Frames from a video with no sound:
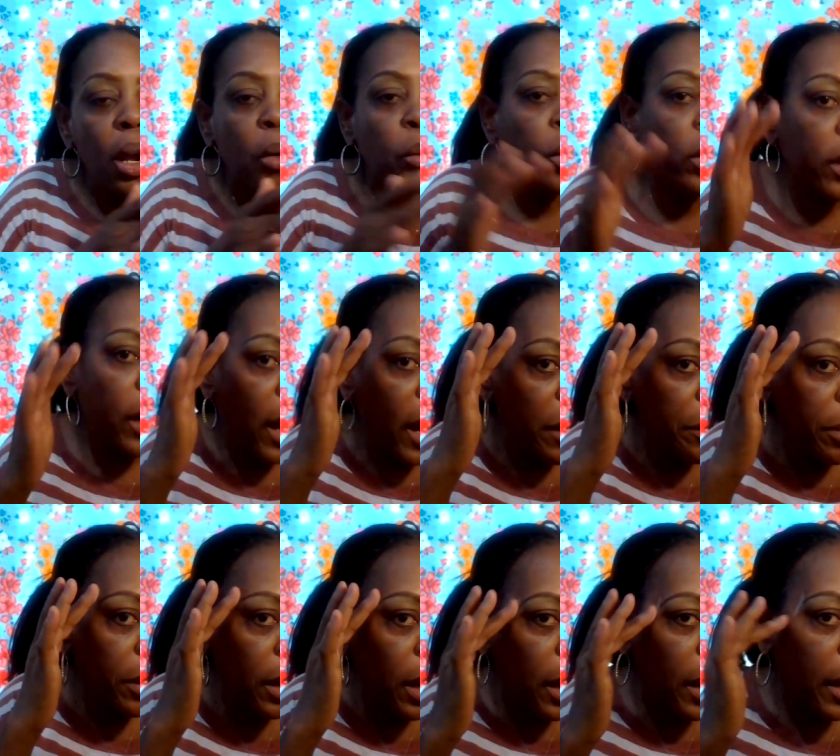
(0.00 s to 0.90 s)
when I
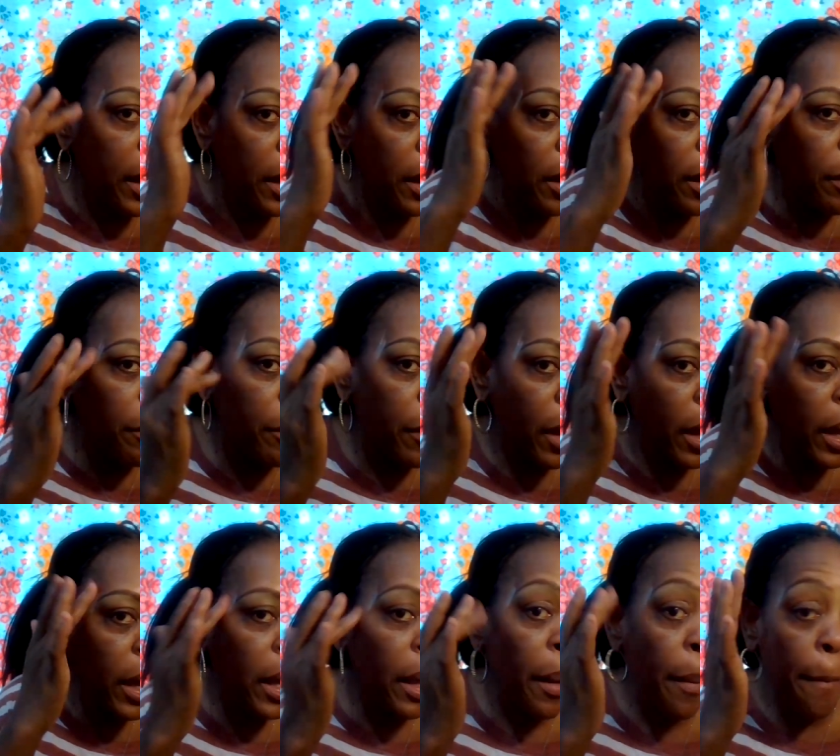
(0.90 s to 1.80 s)
apply
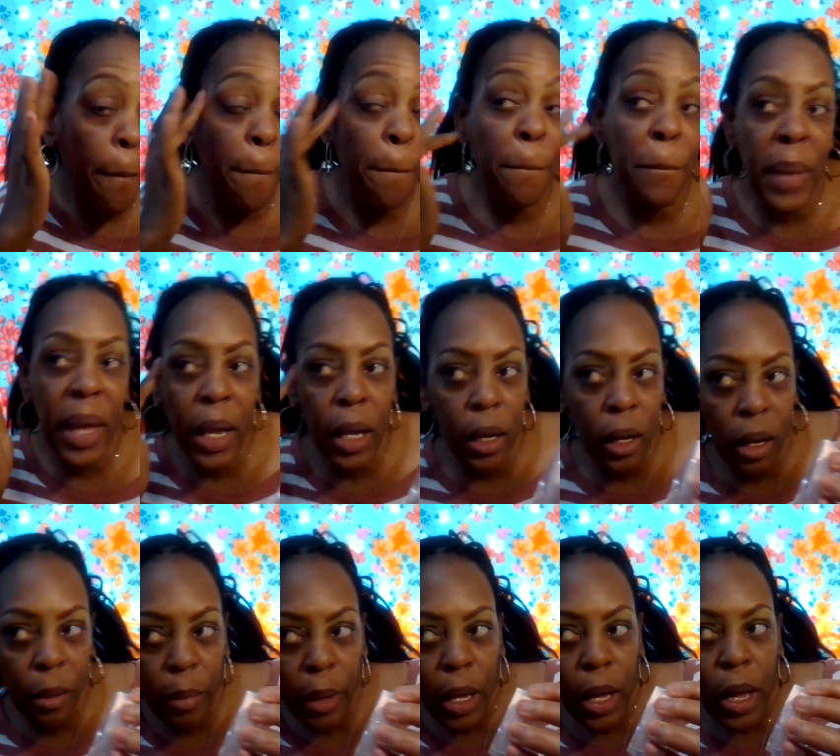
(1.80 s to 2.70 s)
my
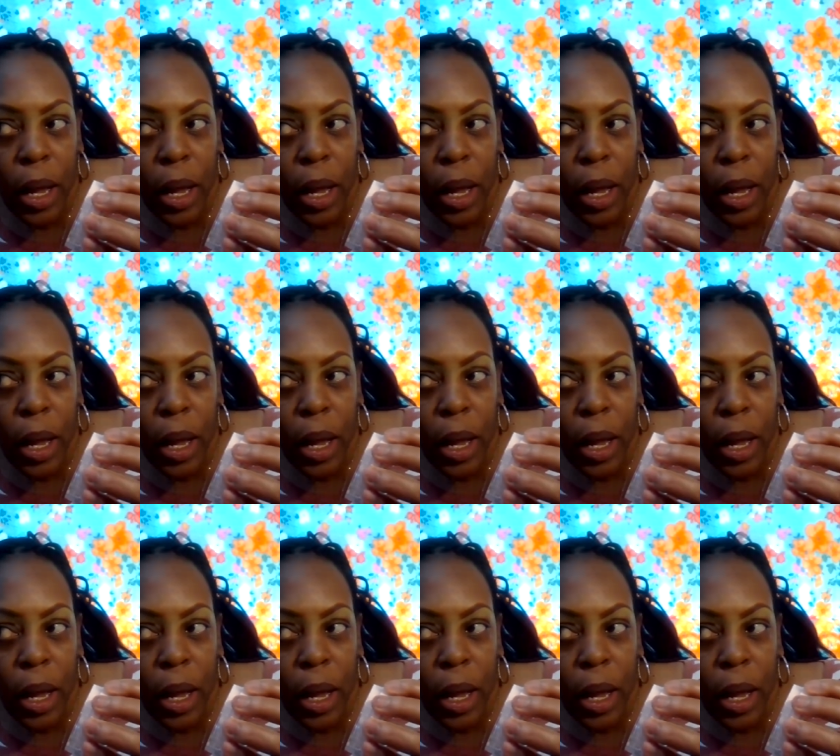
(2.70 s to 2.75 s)
makeup